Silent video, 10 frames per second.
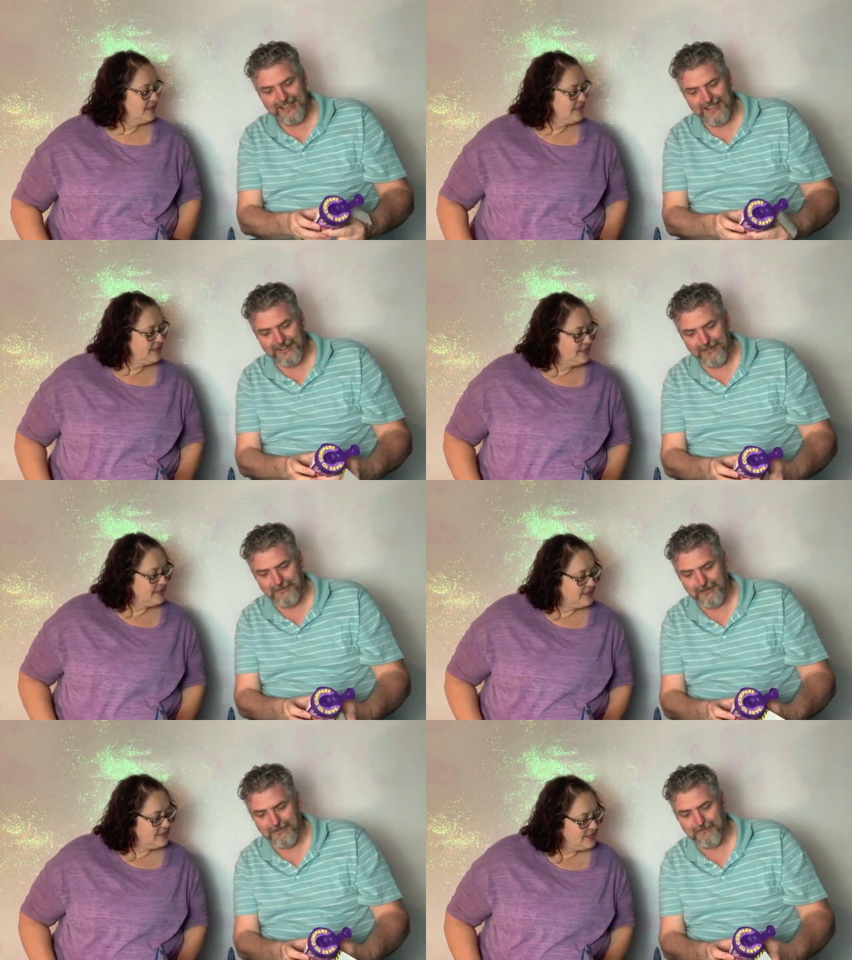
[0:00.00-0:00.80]
Speaker 1: I don't
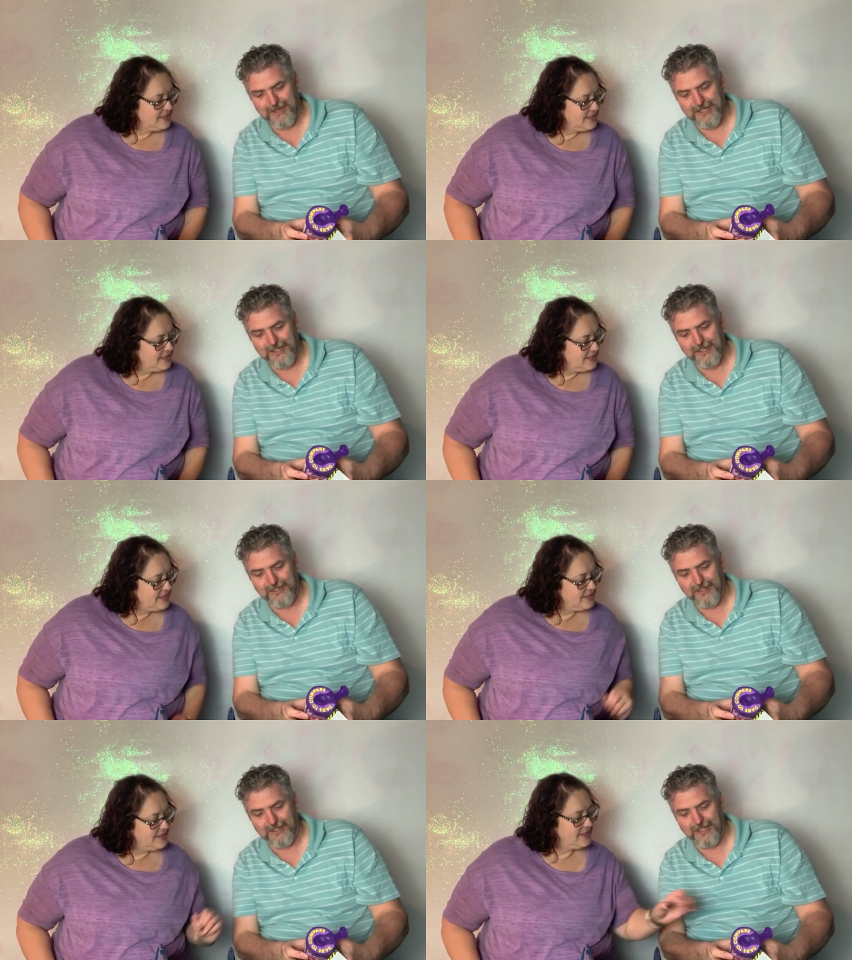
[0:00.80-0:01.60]
have my cheaters
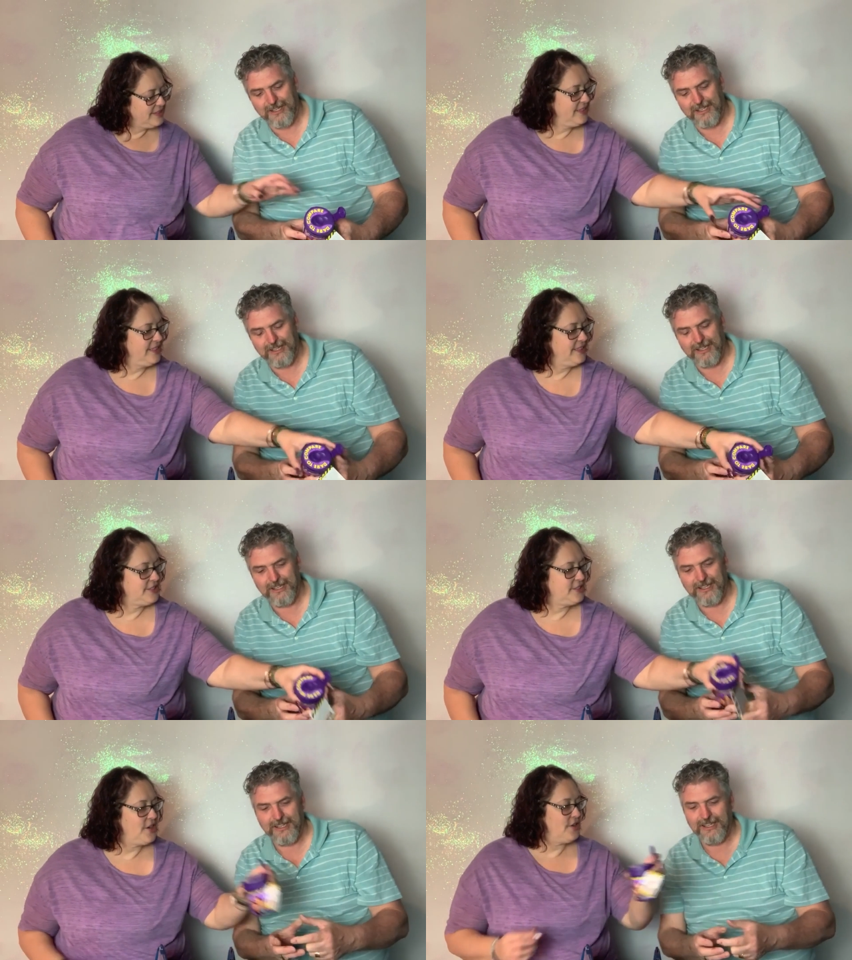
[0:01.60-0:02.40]
on.
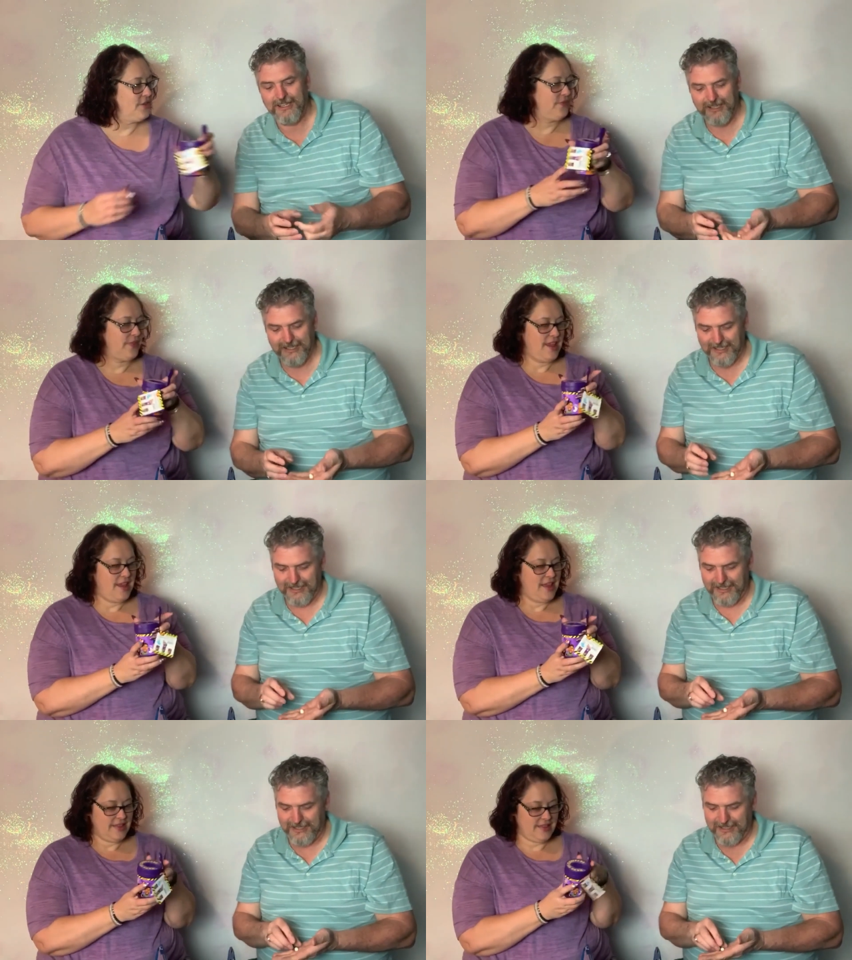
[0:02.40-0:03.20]
So,
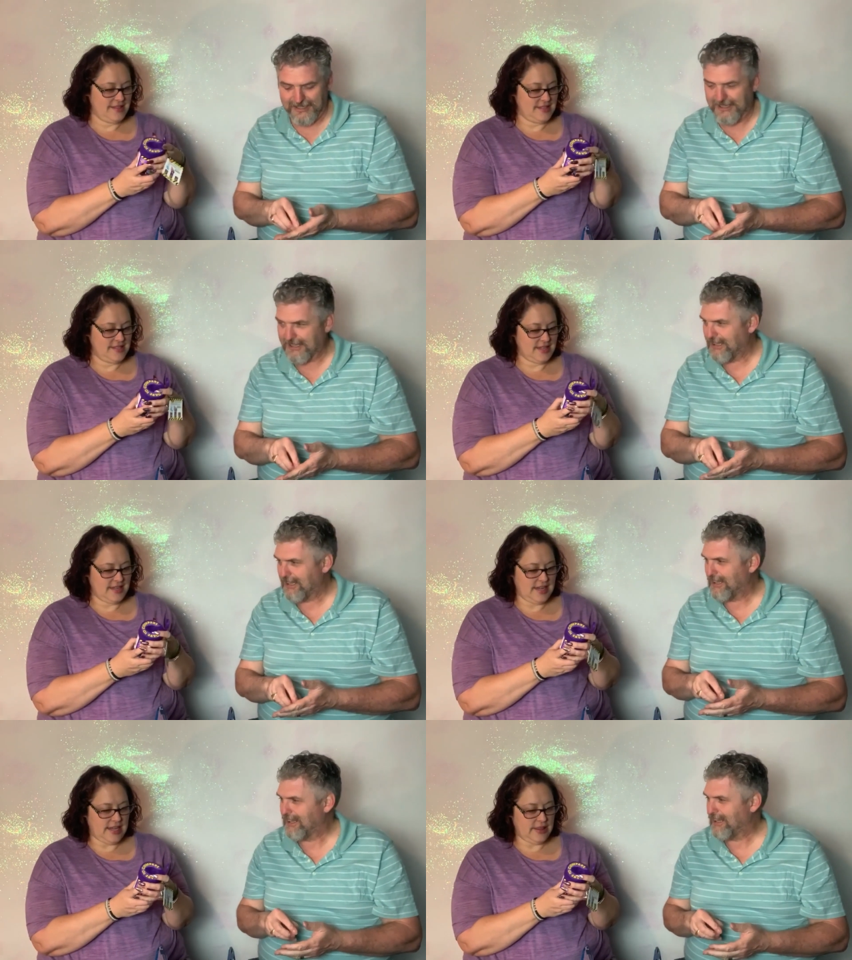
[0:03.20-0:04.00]
this is going
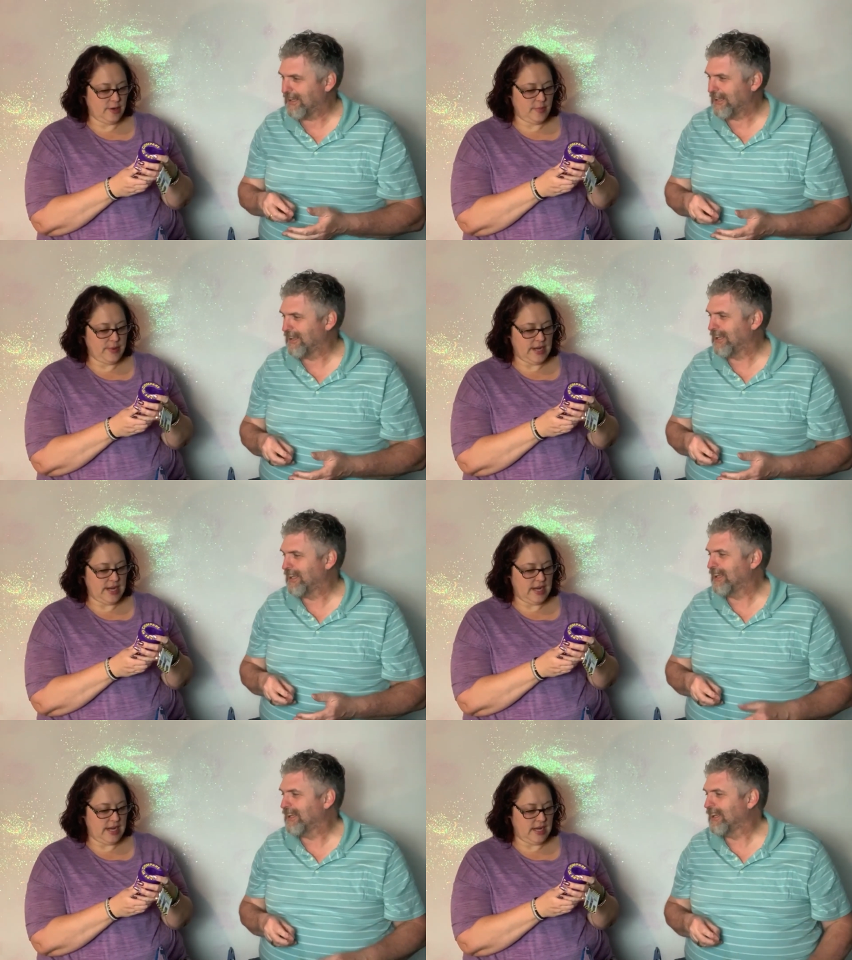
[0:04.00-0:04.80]
to either
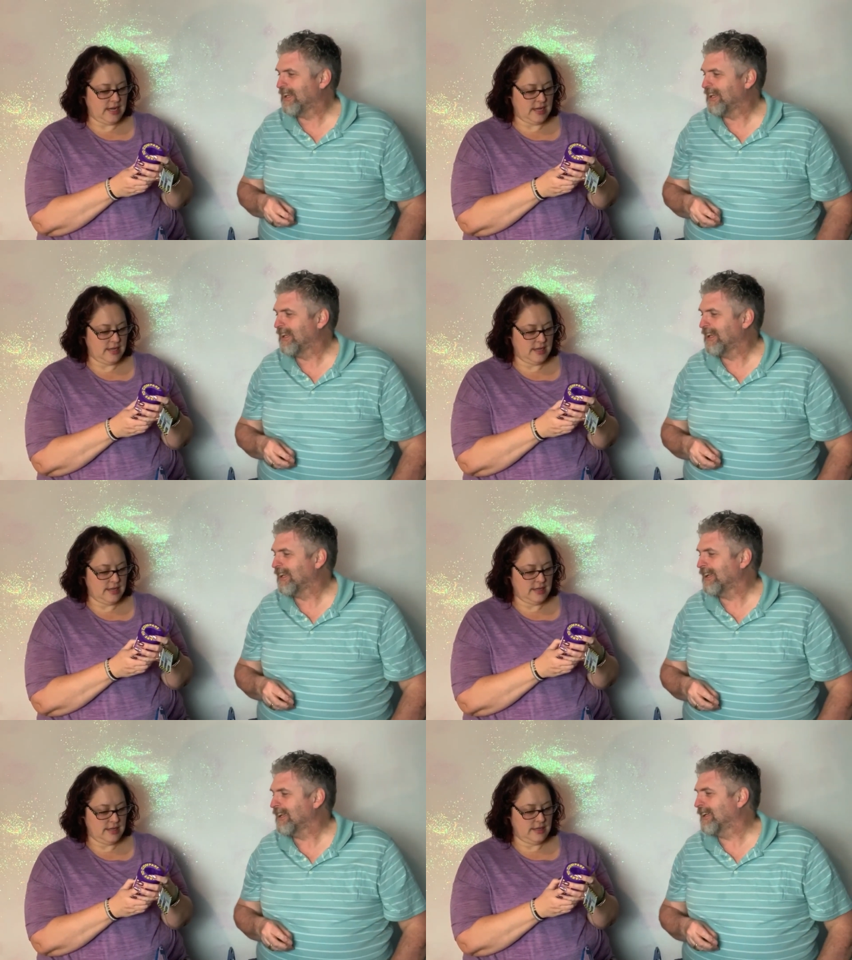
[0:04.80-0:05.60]
be...
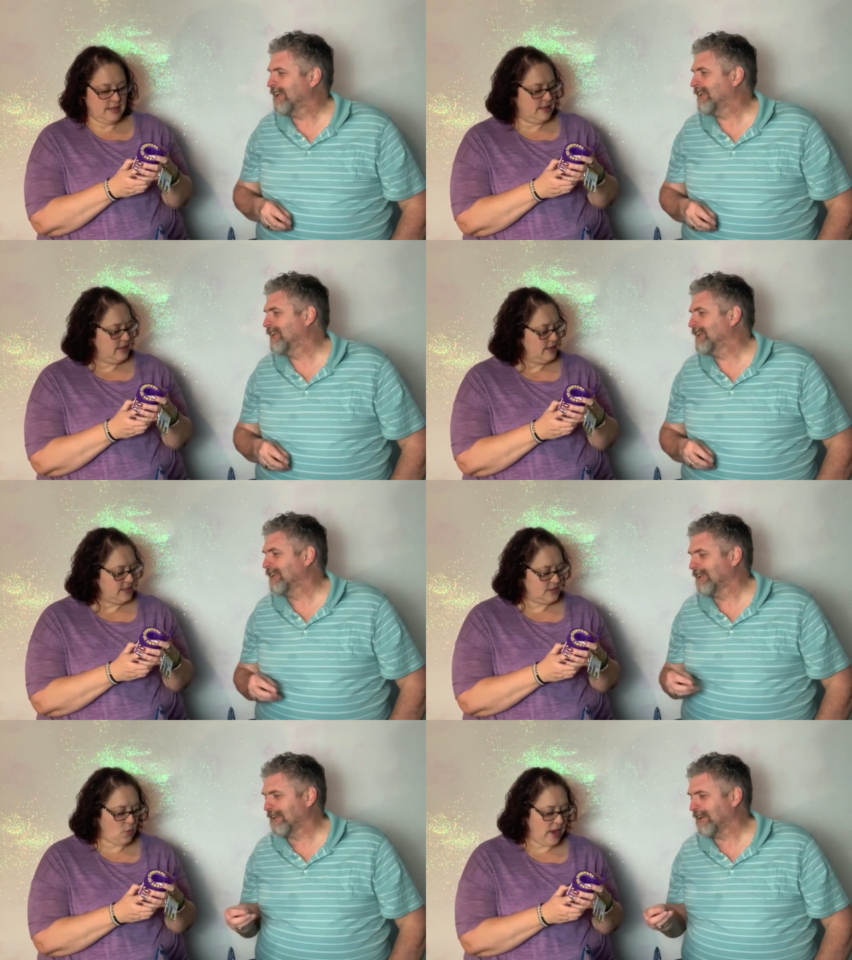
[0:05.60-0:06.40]

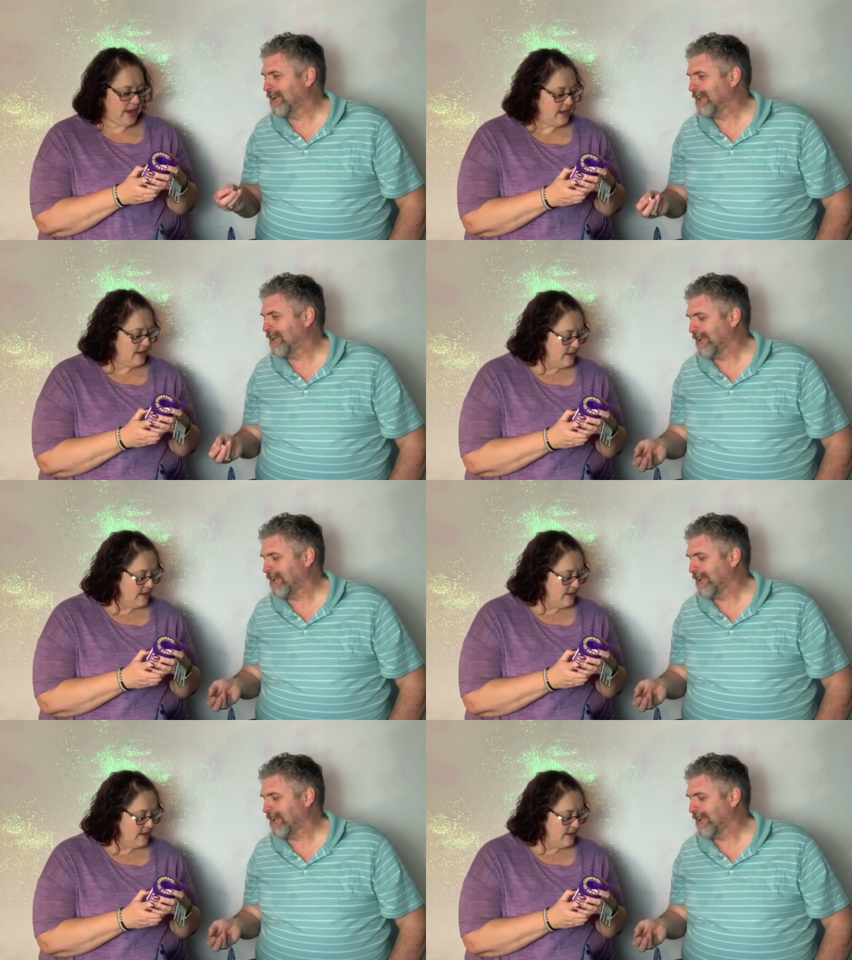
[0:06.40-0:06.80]
It's white.